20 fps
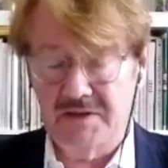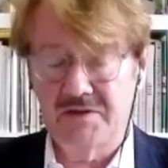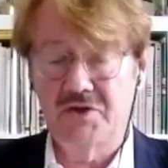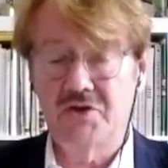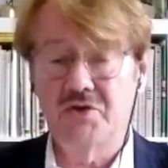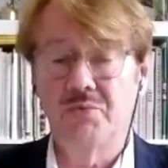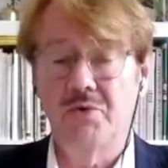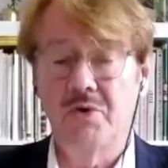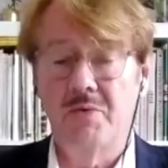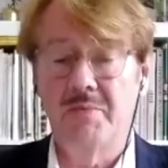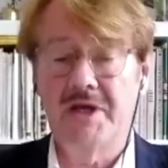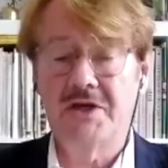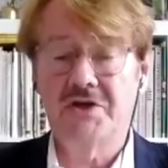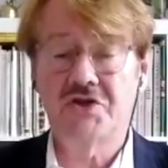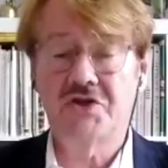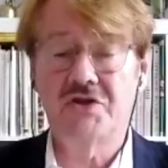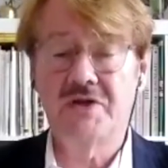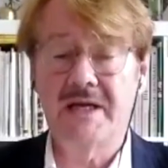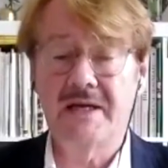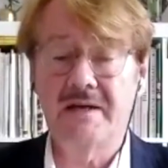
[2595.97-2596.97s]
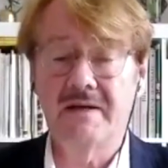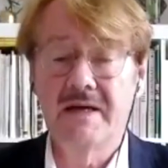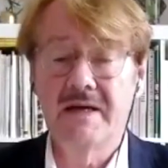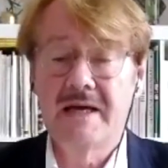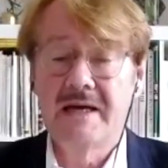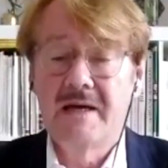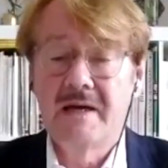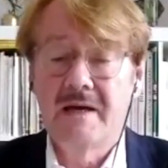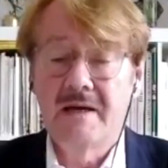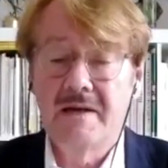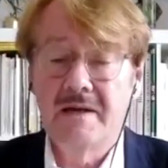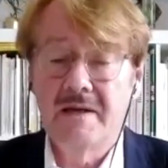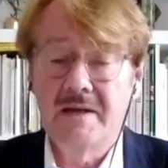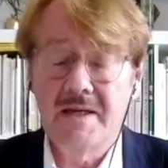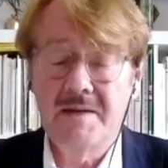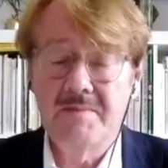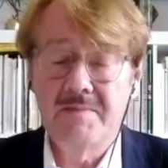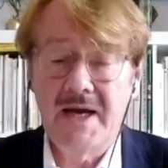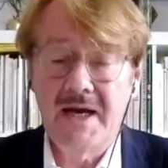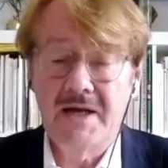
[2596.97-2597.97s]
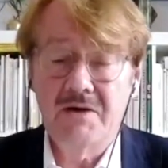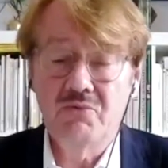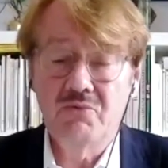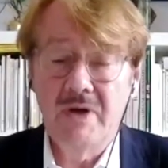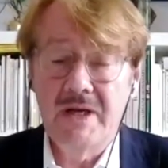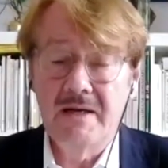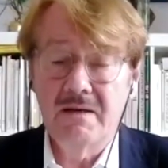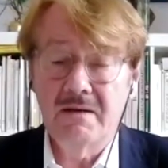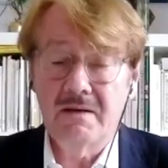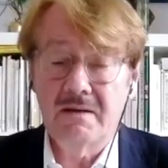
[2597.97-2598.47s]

you were mentioning Immanuel